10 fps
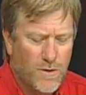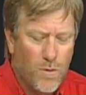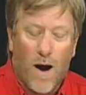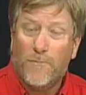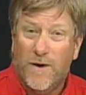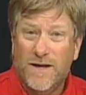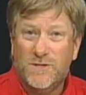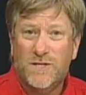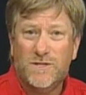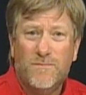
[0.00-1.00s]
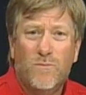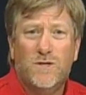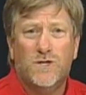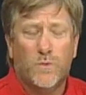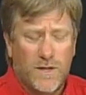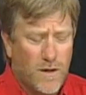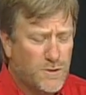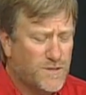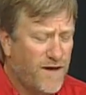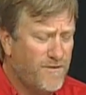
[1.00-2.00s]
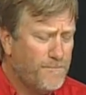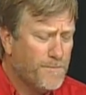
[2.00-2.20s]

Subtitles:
new operating system, which is Windows 7.